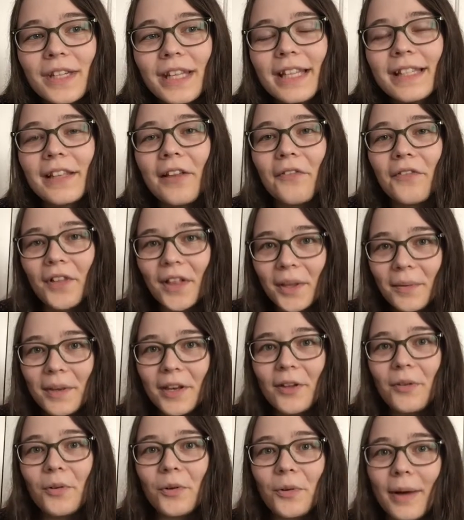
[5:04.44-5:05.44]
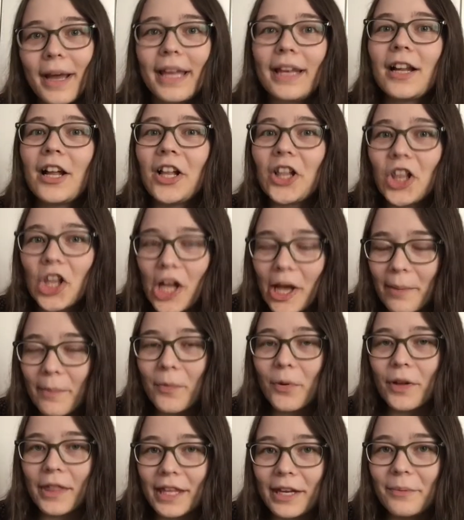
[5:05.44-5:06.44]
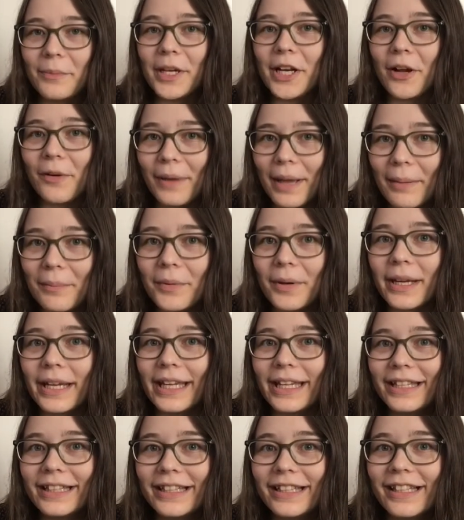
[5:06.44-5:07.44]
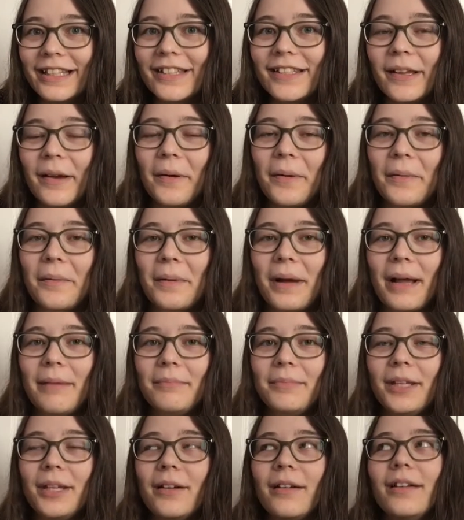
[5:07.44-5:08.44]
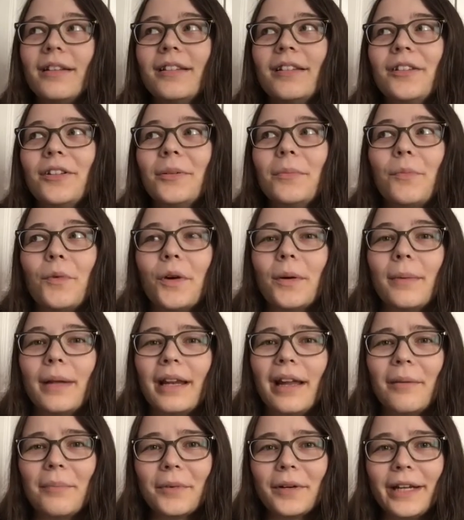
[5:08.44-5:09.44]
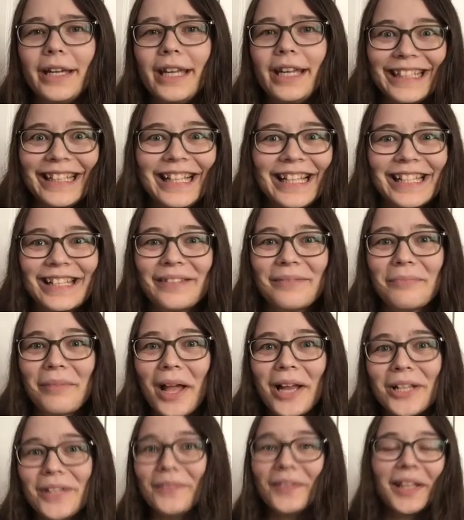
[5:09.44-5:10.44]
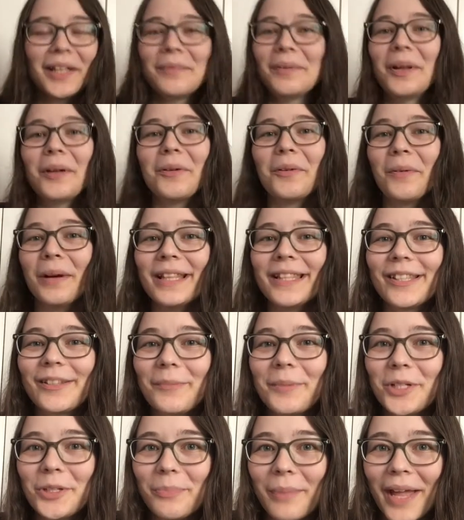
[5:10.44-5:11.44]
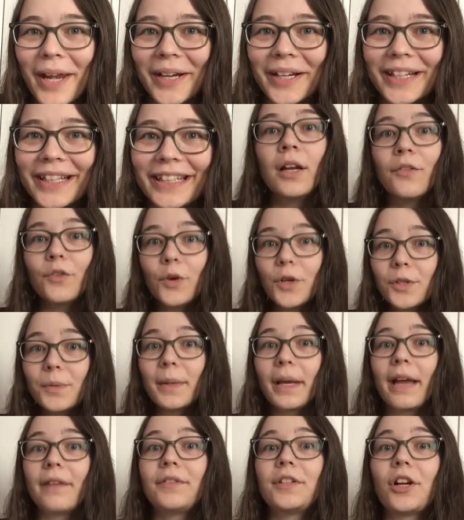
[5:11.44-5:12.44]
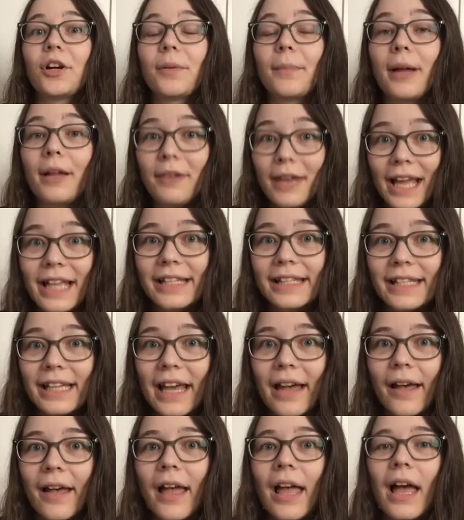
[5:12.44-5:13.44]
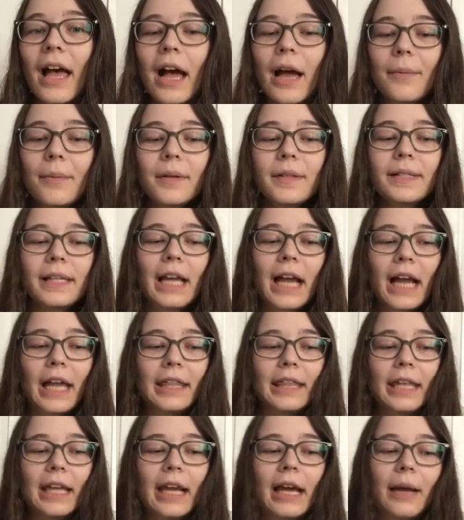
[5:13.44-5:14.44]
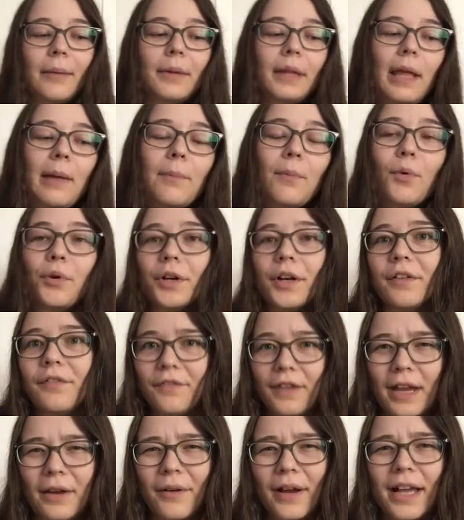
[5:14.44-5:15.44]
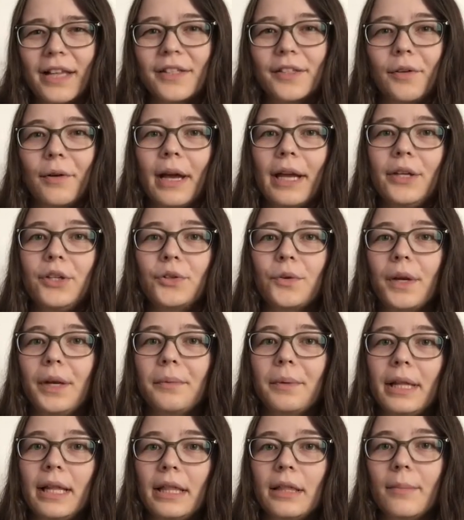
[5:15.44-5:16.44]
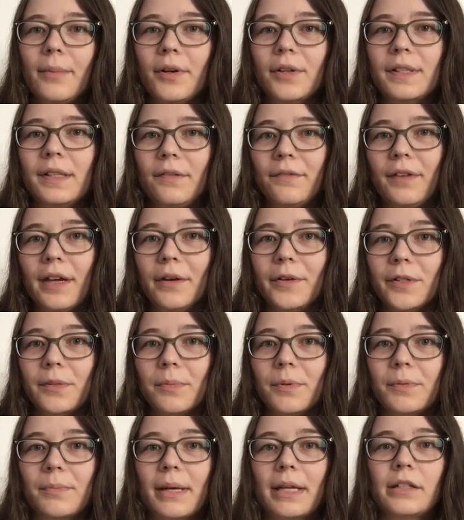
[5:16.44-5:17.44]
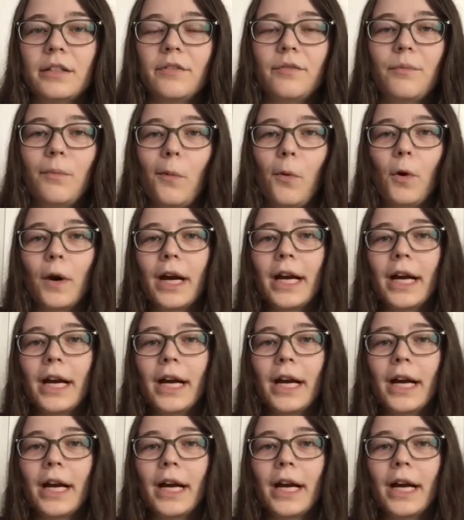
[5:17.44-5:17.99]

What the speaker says: is I feel like we know Gwen a lot more than we know Emery. So I'm curious to learn more about Emery because I just feel like we know Gwen so much better. Of course, we have to talk about Nesta. I will say I think I relate more to Feyre, so I enjoyed reading the books in Feyre's perspective more.